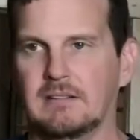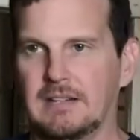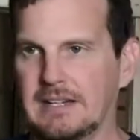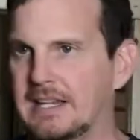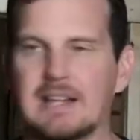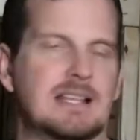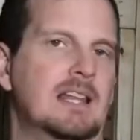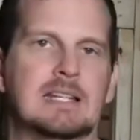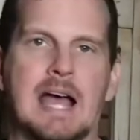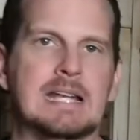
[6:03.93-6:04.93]
takes out like
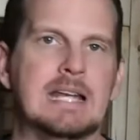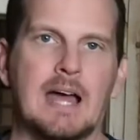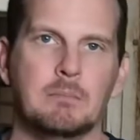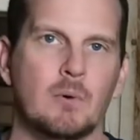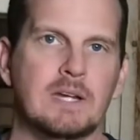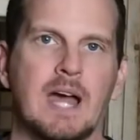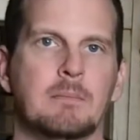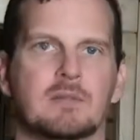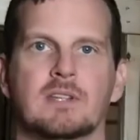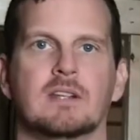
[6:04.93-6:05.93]

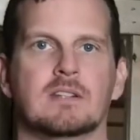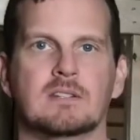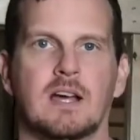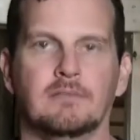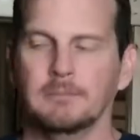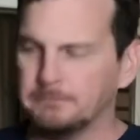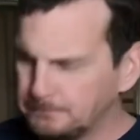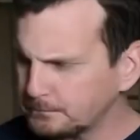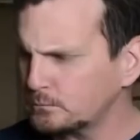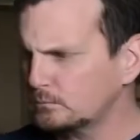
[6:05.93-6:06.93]
99.9% of the stuff.
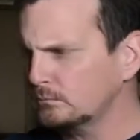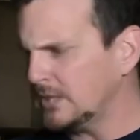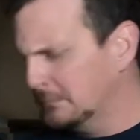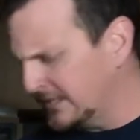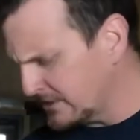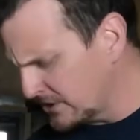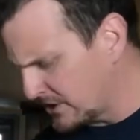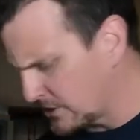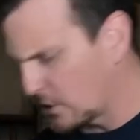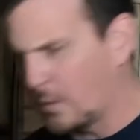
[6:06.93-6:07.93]
But this is just
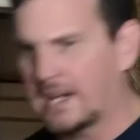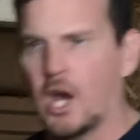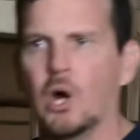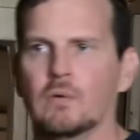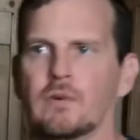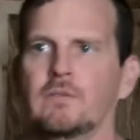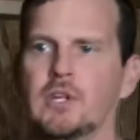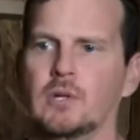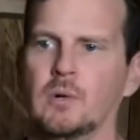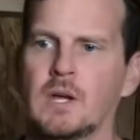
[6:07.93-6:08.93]
a quick
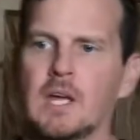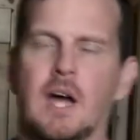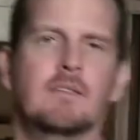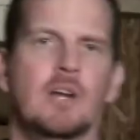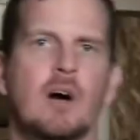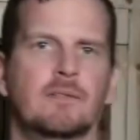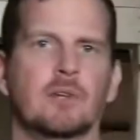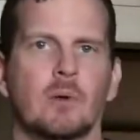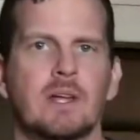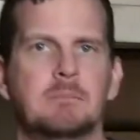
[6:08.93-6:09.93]
overview of an
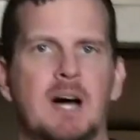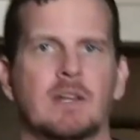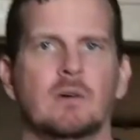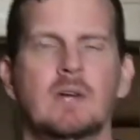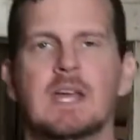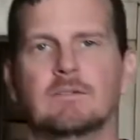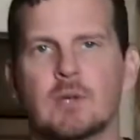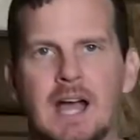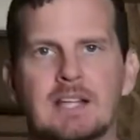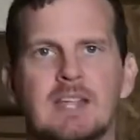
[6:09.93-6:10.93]
off-the-grid model. If you
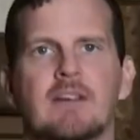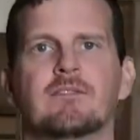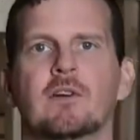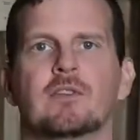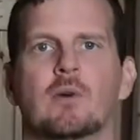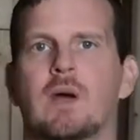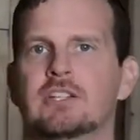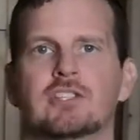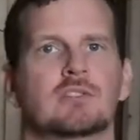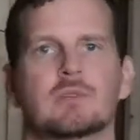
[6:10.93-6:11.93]
guys have further
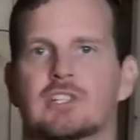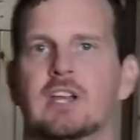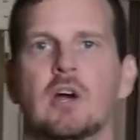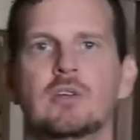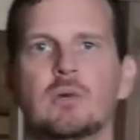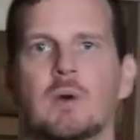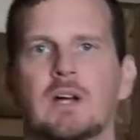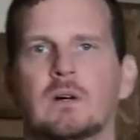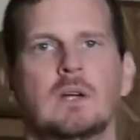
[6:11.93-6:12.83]
questions, which I know you will,